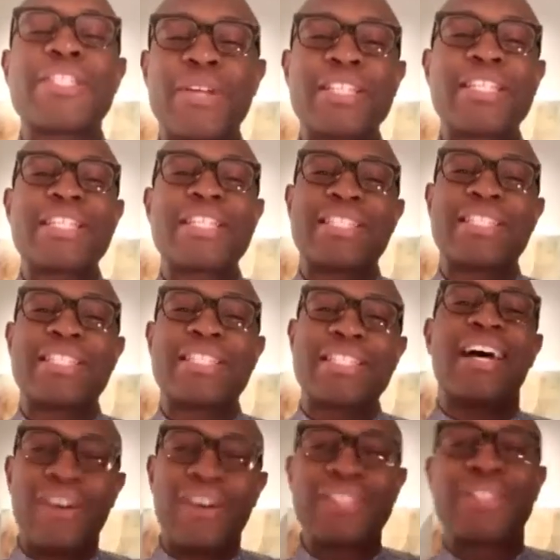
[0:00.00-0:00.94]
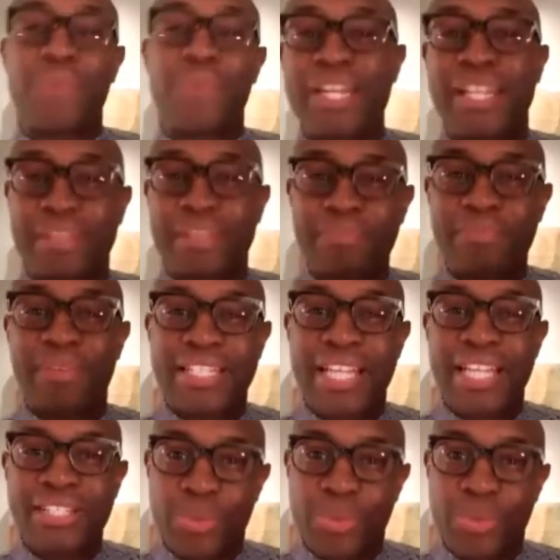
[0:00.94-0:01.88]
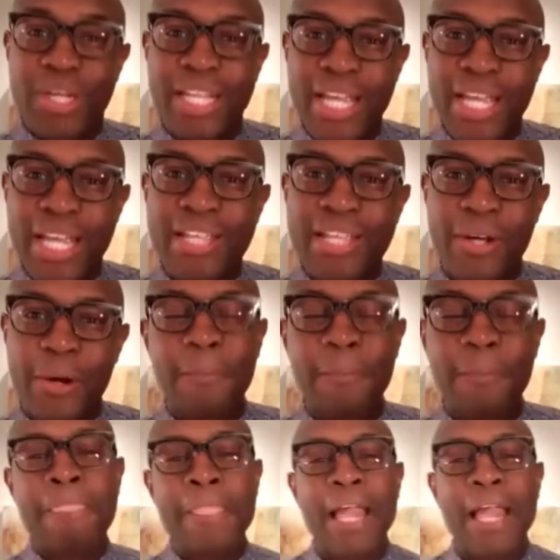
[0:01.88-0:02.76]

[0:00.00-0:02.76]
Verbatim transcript: So this is 20 plus years, 20 years ago